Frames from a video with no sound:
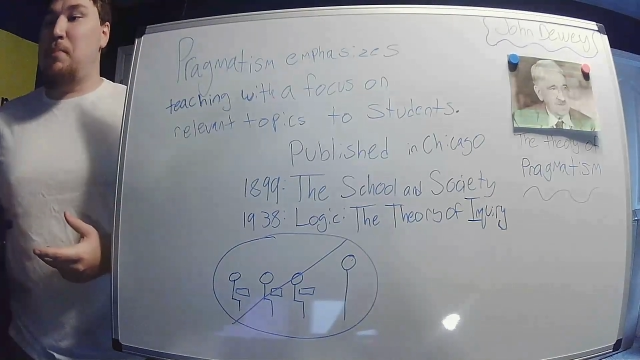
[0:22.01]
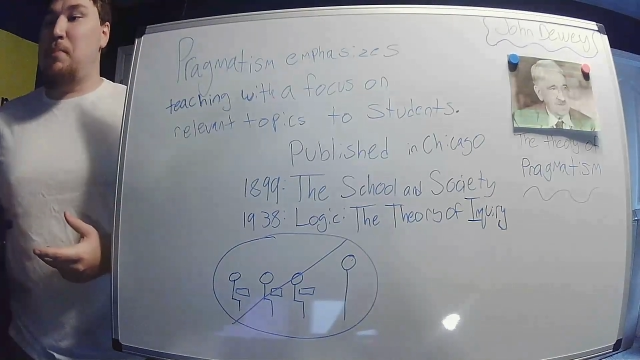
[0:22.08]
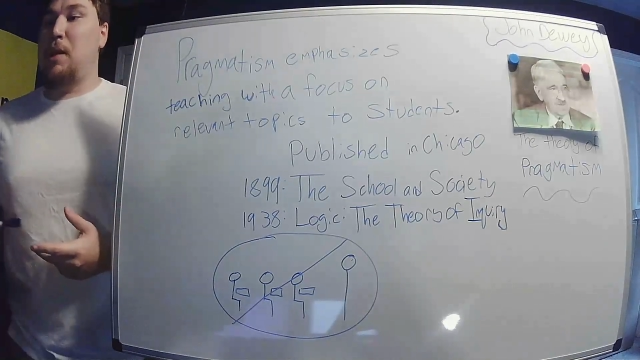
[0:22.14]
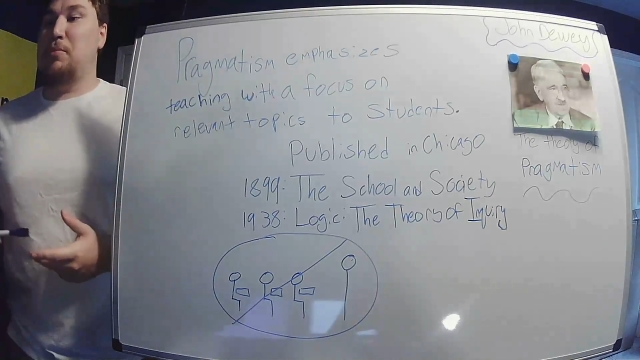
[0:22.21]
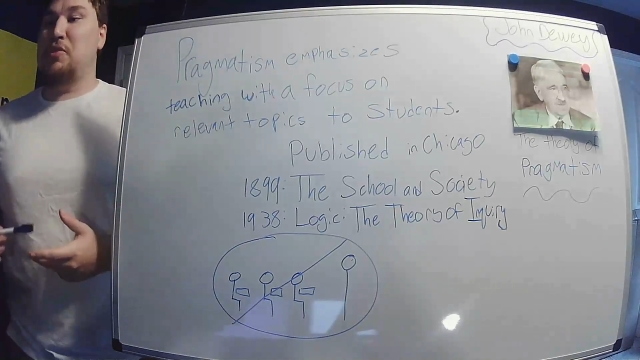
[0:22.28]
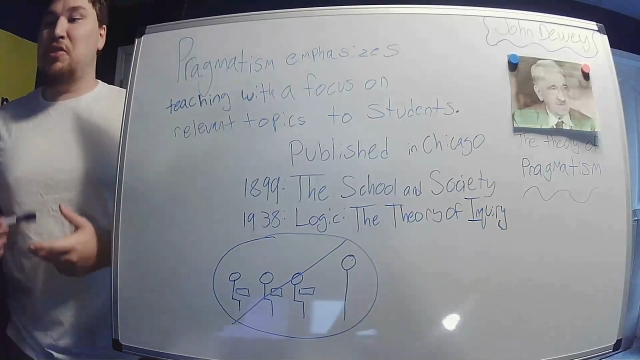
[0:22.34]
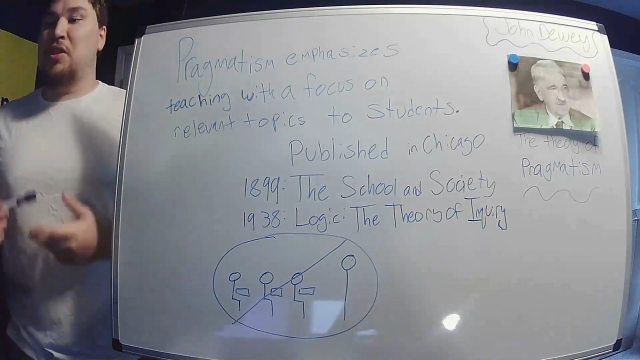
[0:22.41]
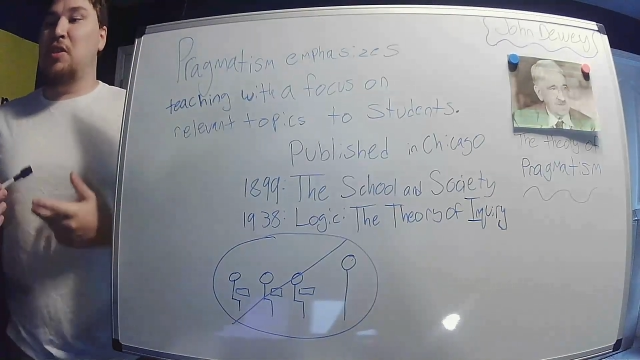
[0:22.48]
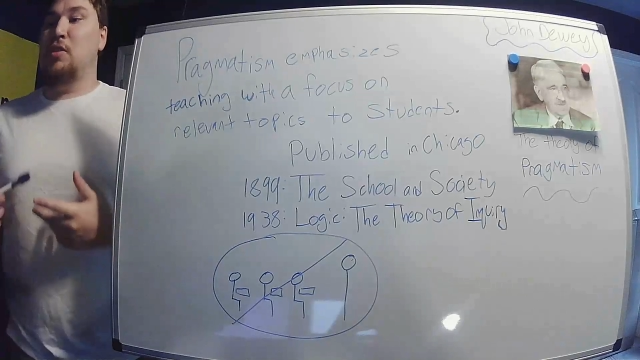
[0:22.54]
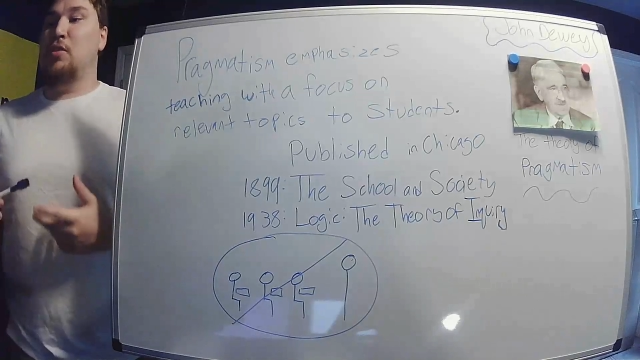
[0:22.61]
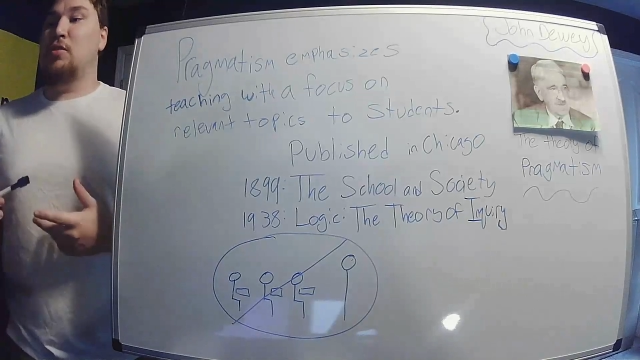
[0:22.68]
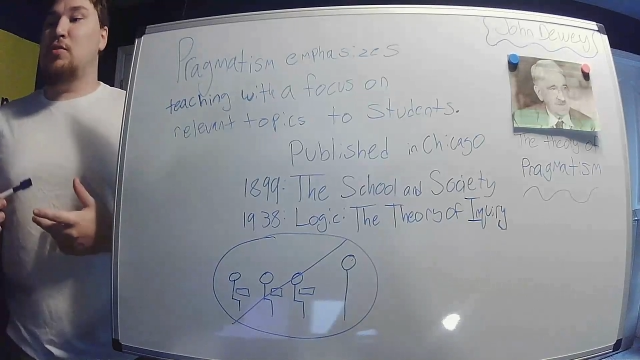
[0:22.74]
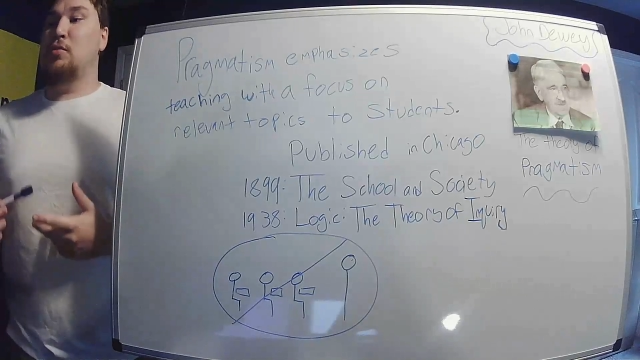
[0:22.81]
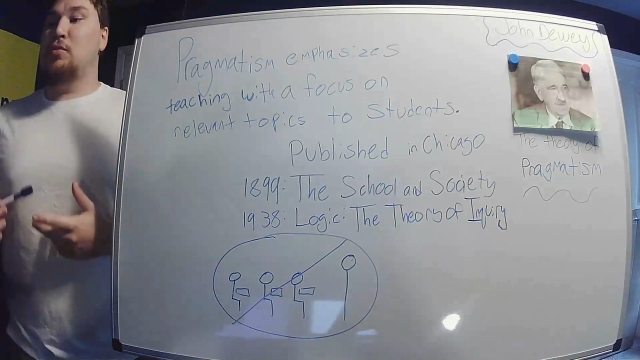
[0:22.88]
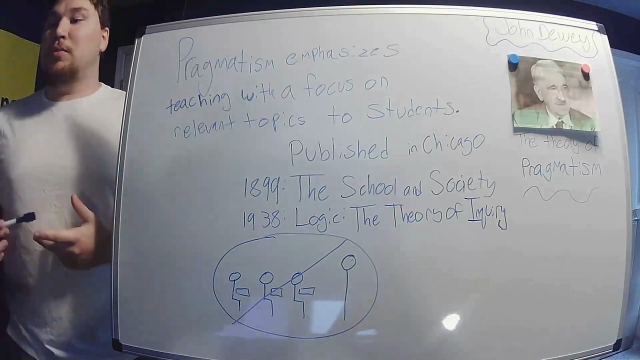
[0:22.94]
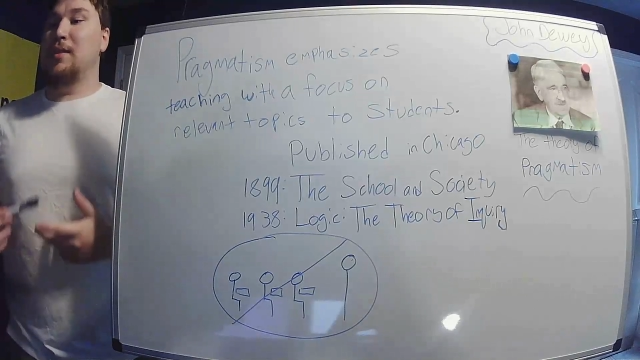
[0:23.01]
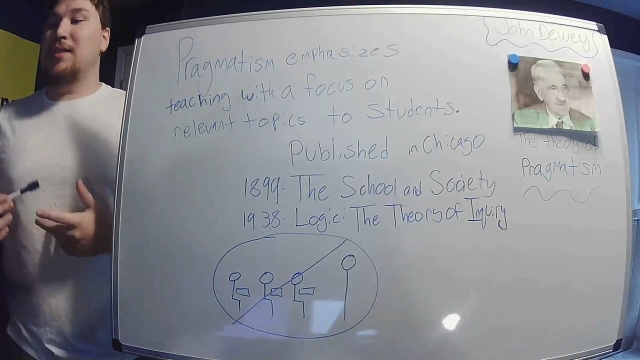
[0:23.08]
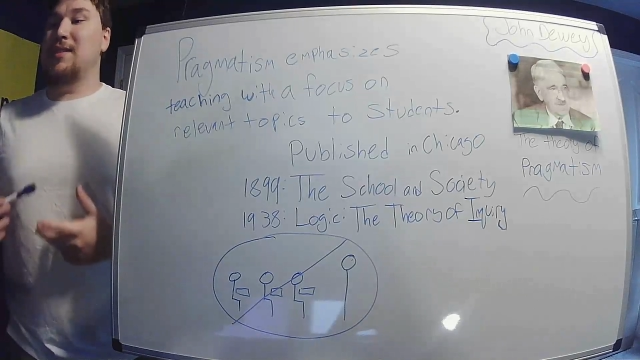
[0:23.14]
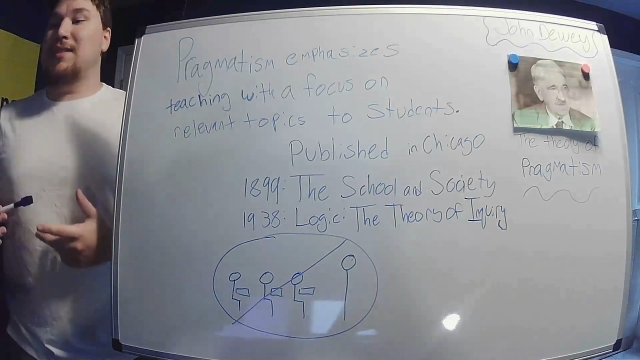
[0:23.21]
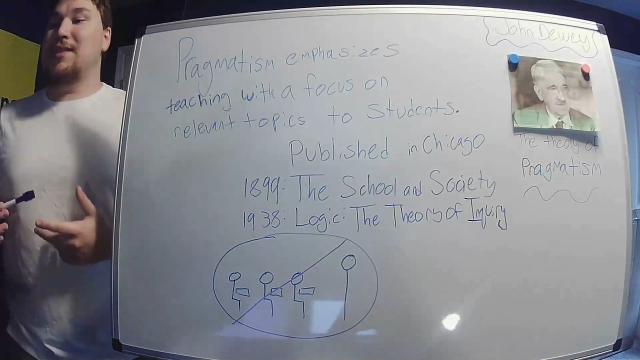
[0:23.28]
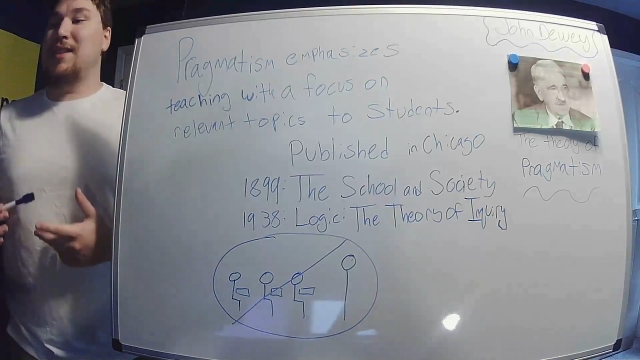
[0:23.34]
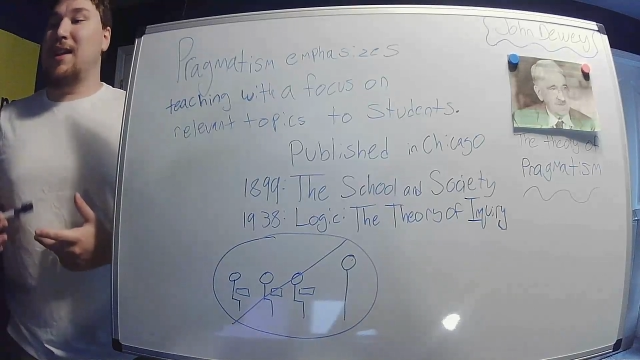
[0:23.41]
published The School
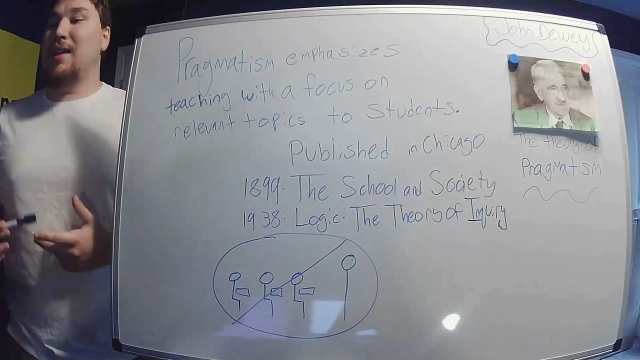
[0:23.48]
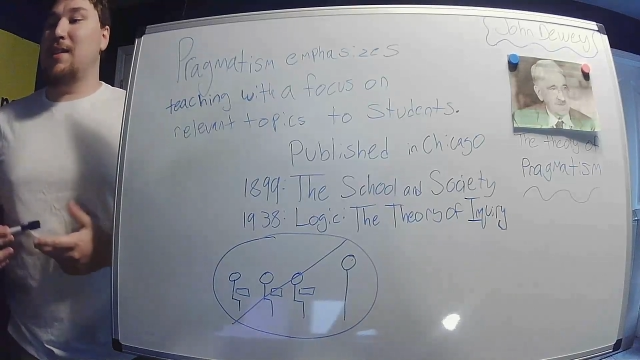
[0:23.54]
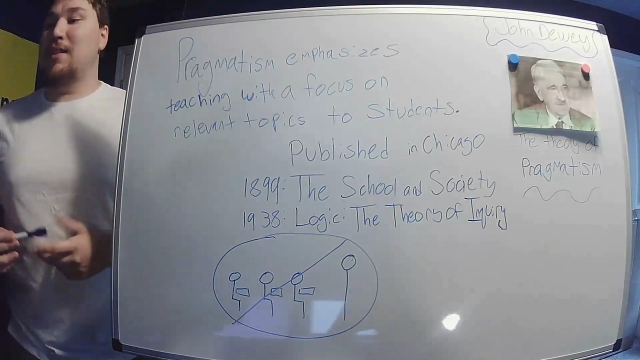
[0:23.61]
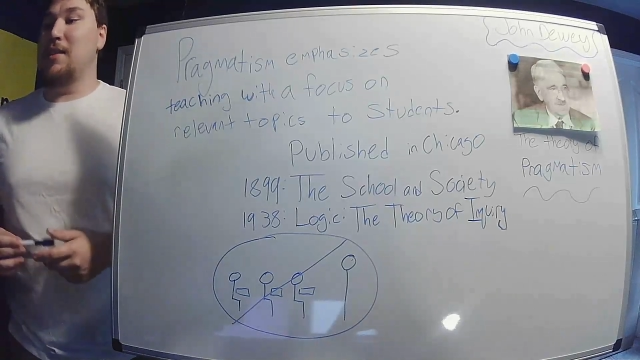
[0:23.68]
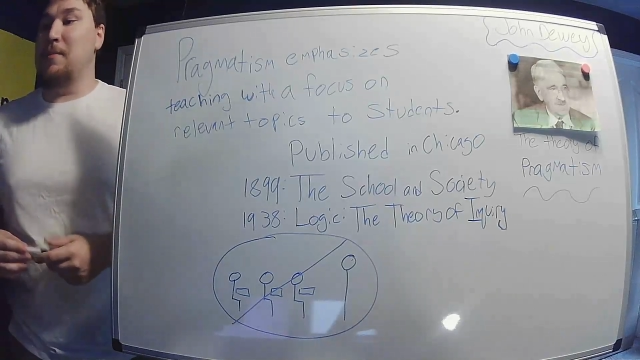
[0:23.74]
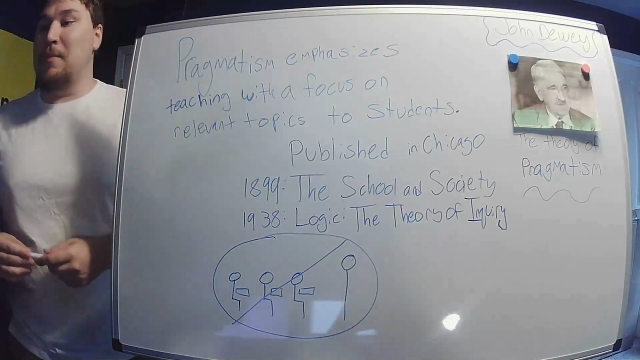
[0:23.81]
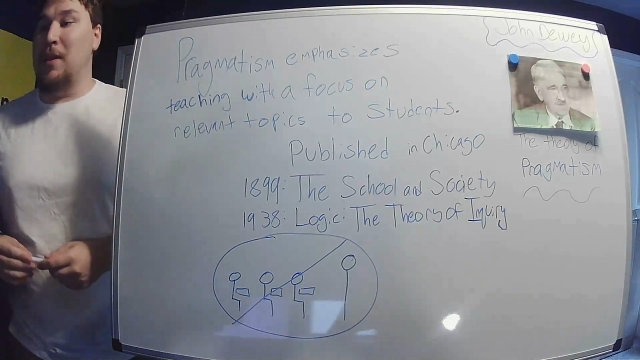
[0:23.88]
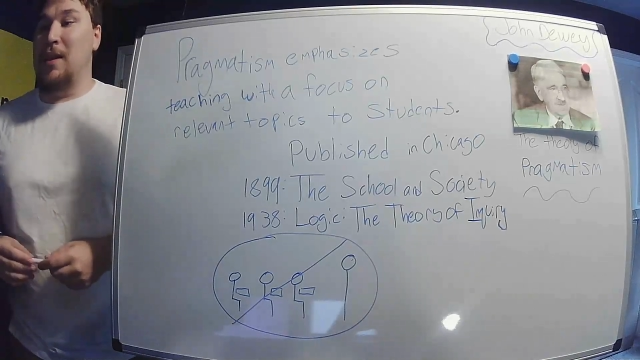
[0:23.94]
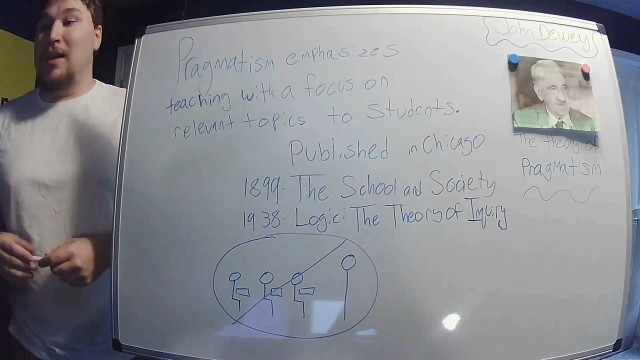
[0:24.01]
and Society,